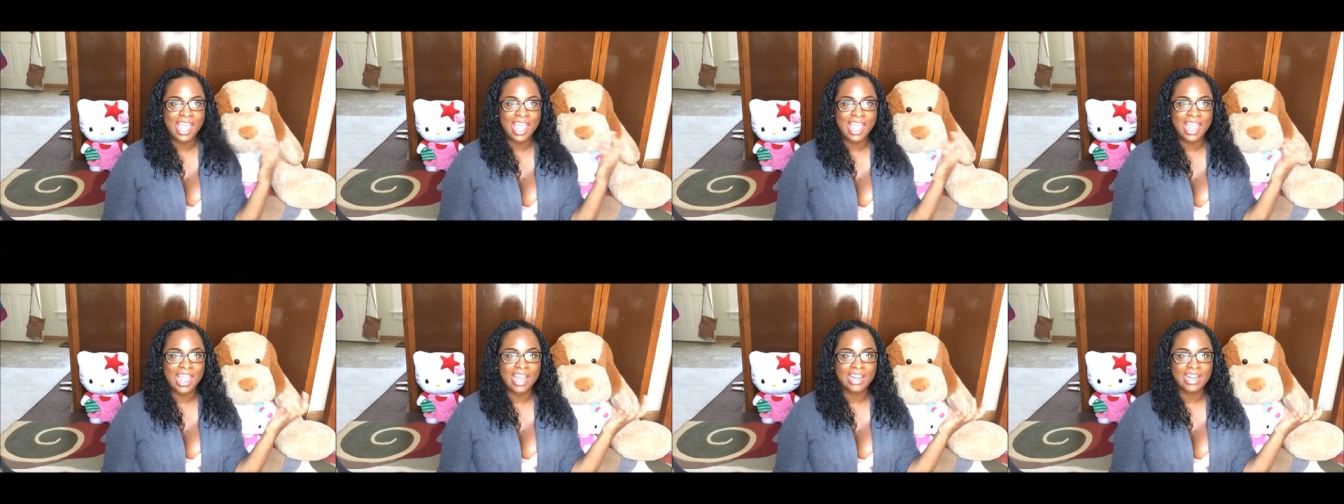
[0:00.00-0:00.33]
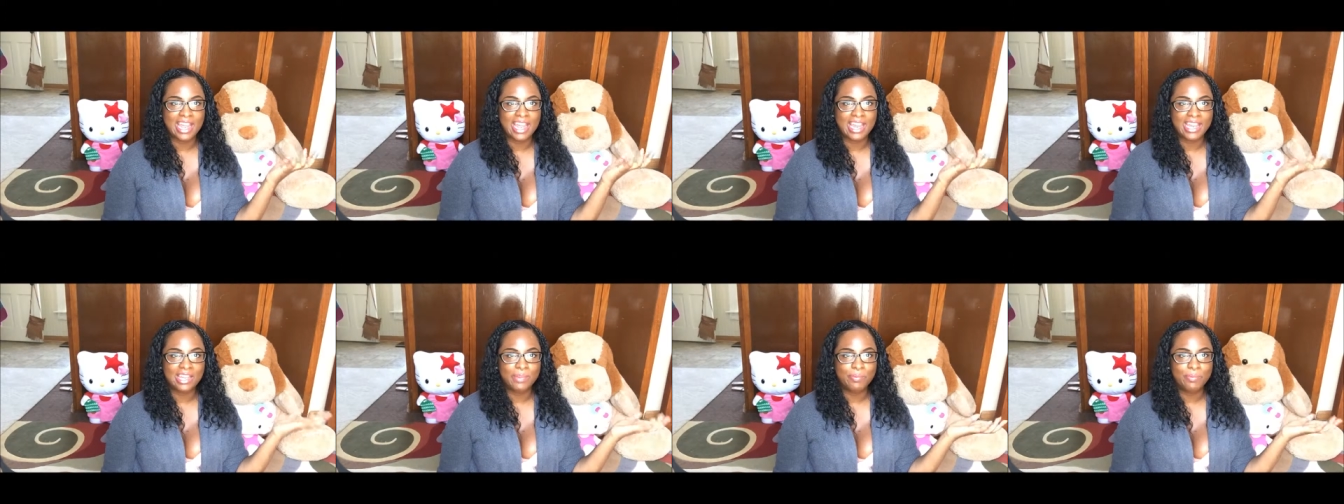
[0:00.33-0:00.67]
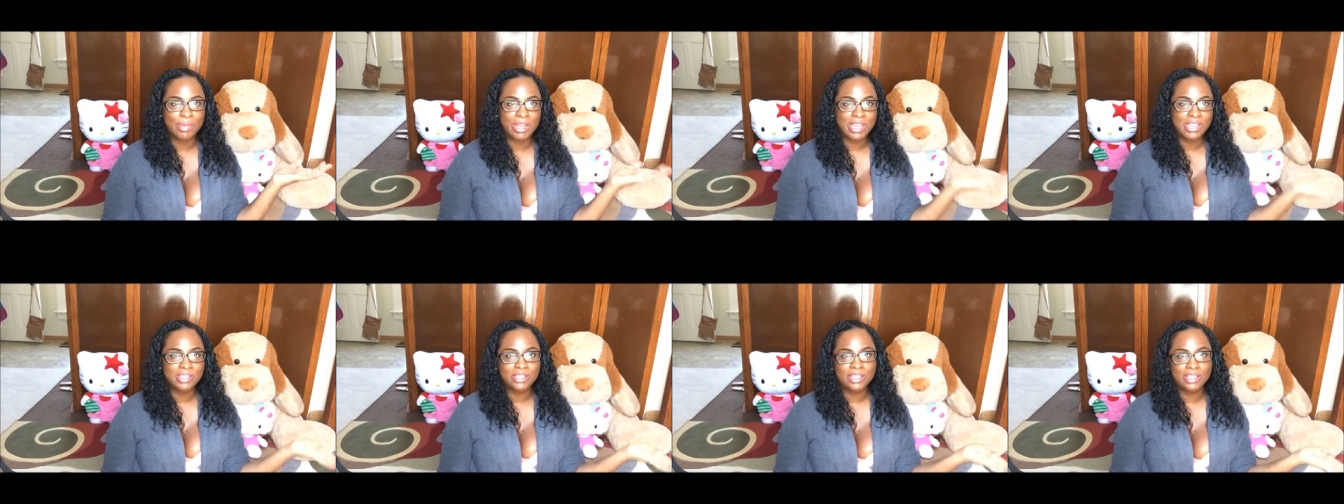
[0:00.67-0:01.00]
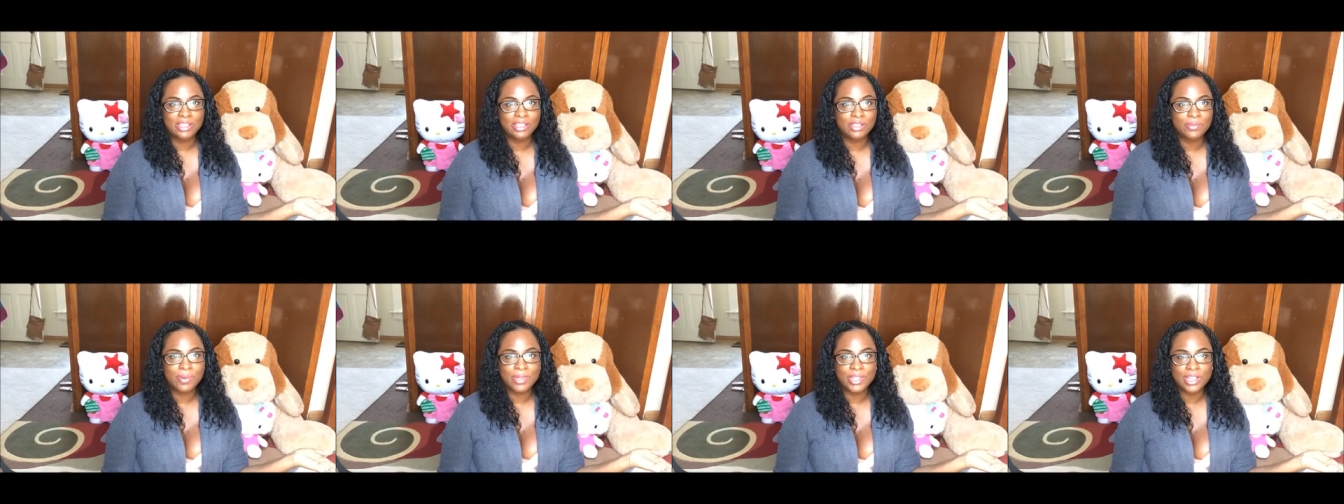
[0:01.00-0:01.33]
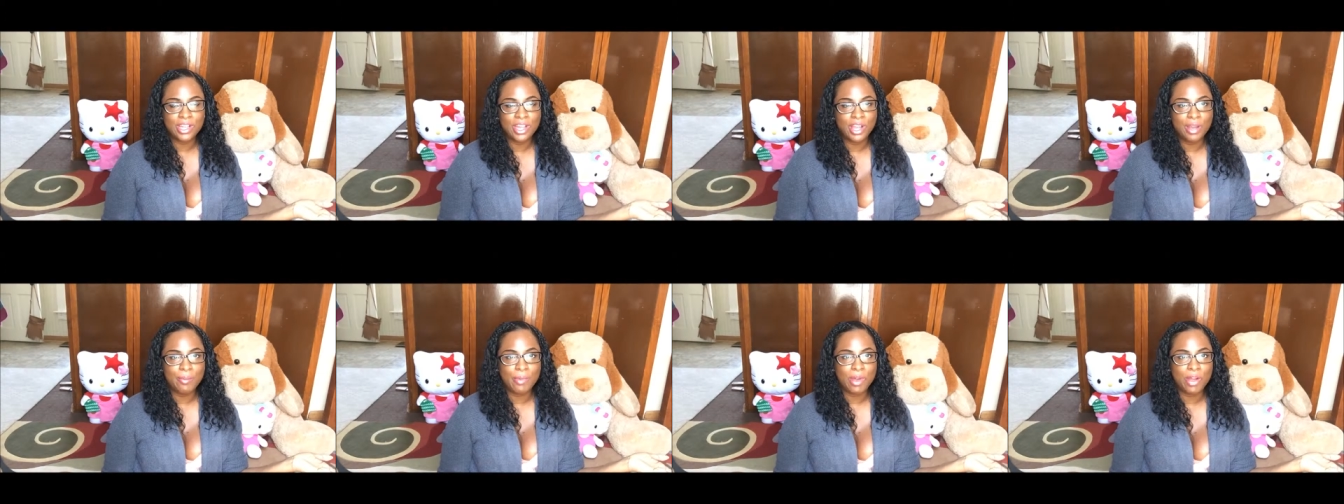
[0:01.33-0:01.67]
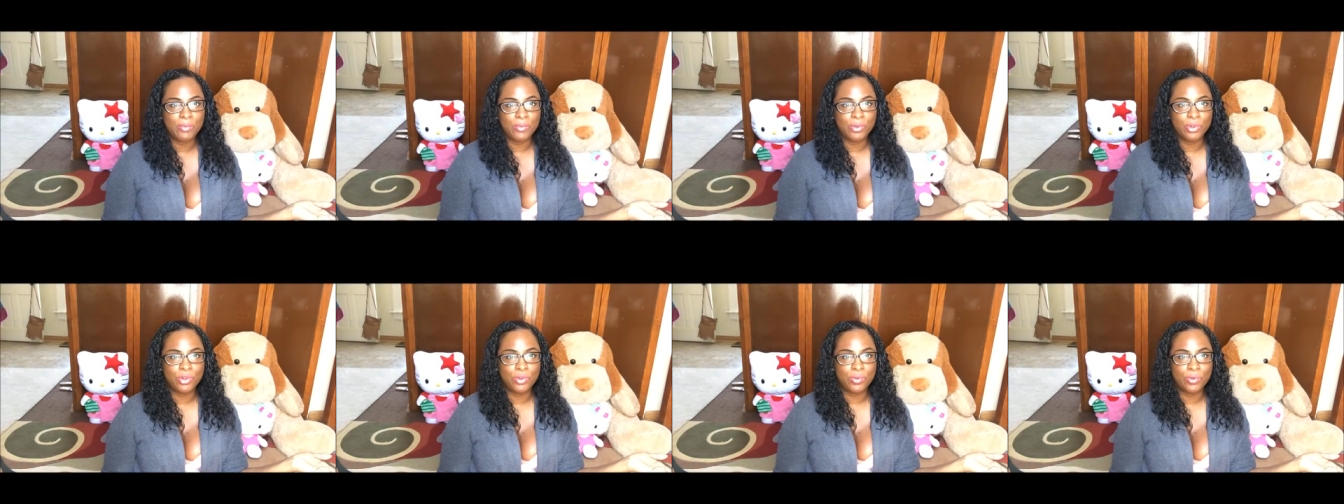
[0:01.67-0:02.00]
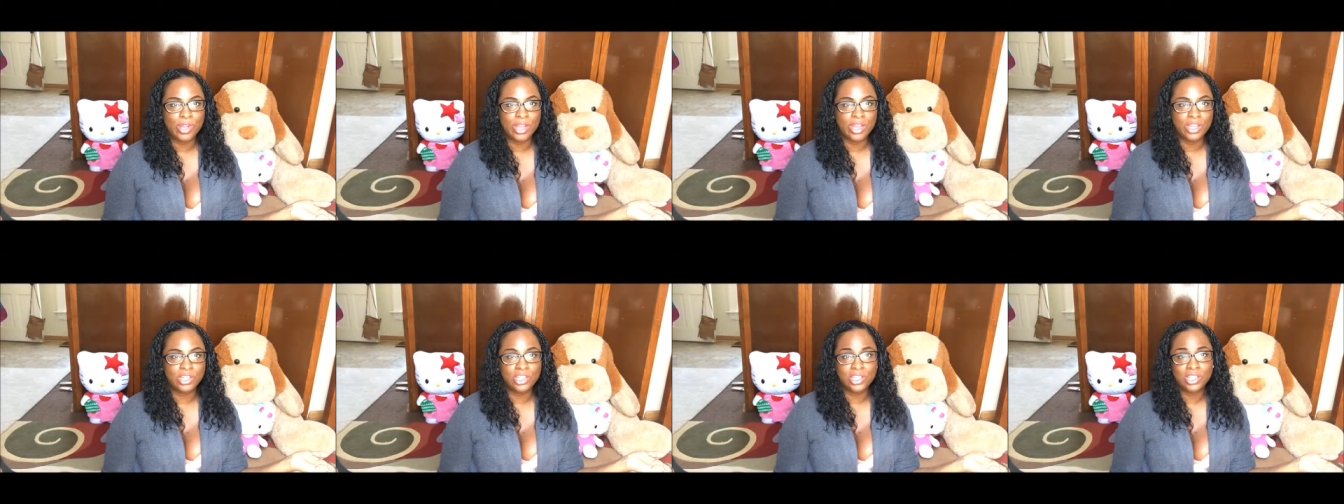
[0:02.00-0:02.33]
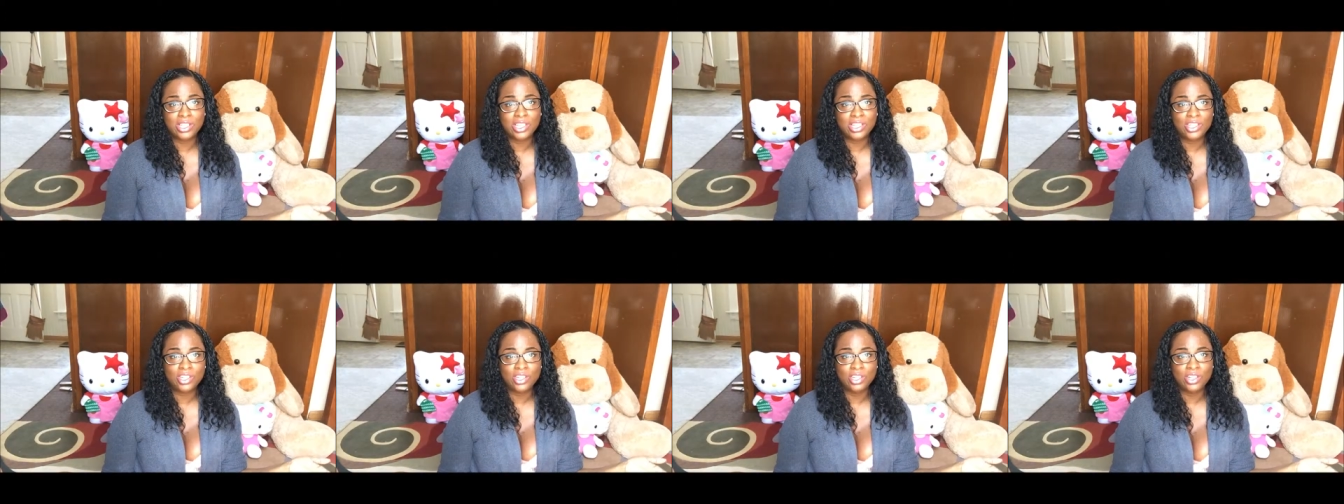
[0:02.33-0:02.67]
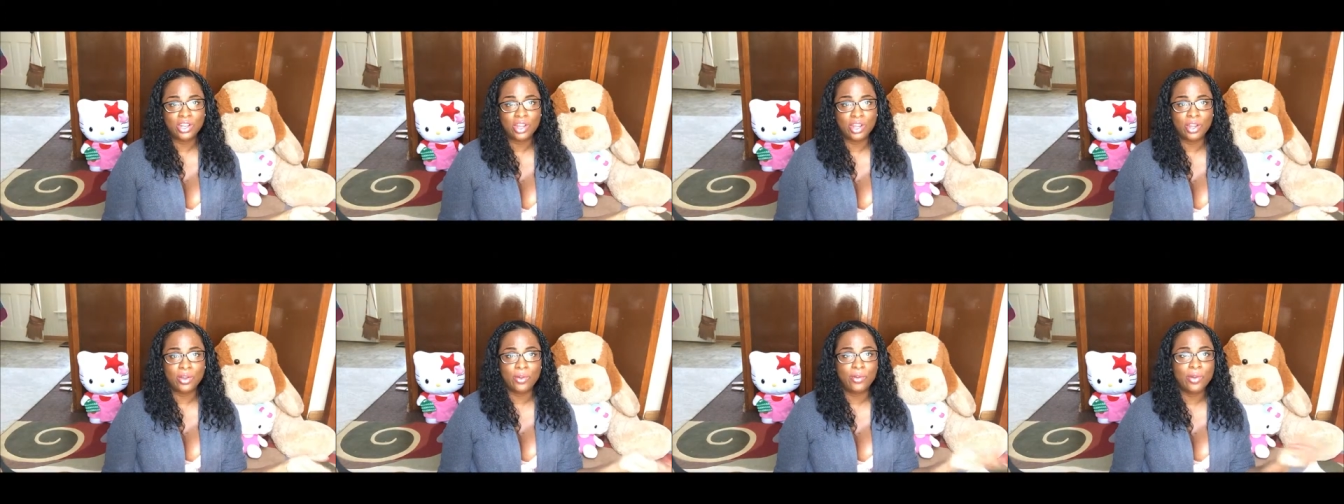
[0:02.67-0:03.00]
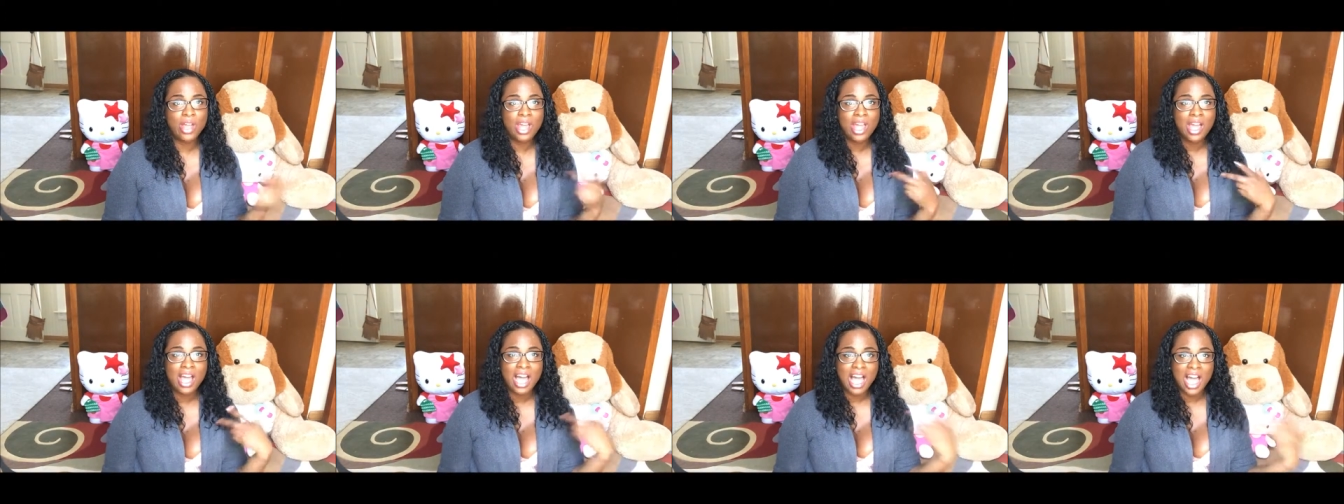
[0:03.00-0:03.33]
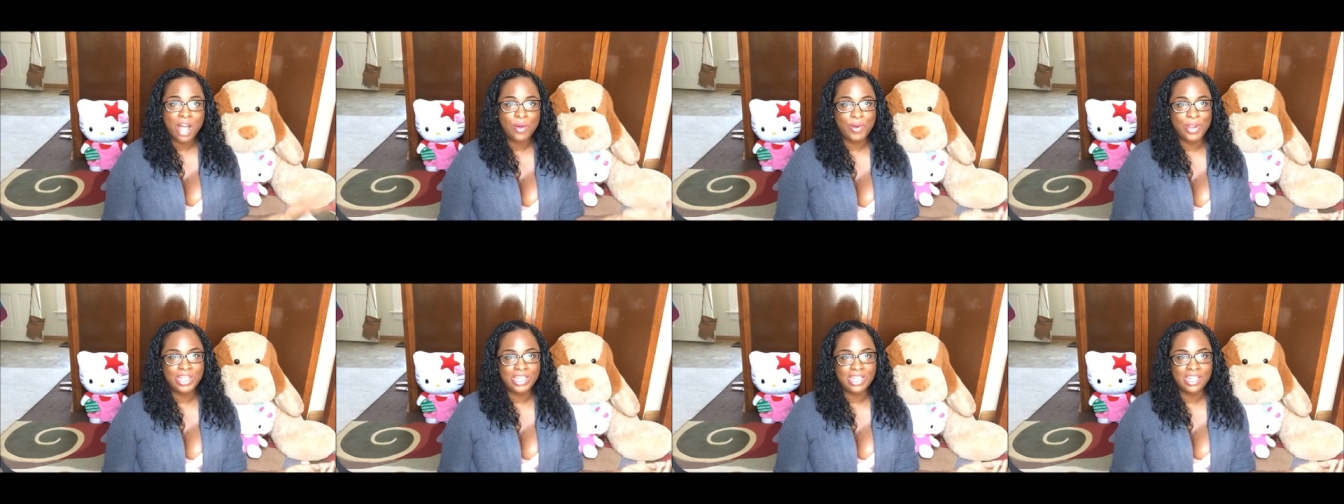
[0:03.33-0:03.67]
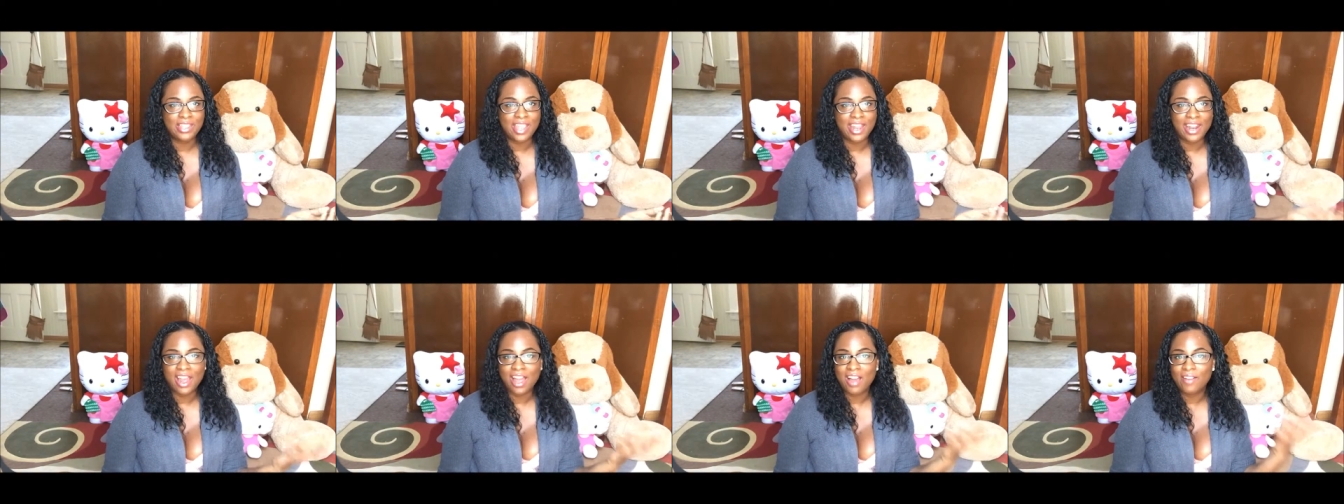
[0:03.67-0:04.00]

and I basically just wanted to come on real quick and just let you know how I did that.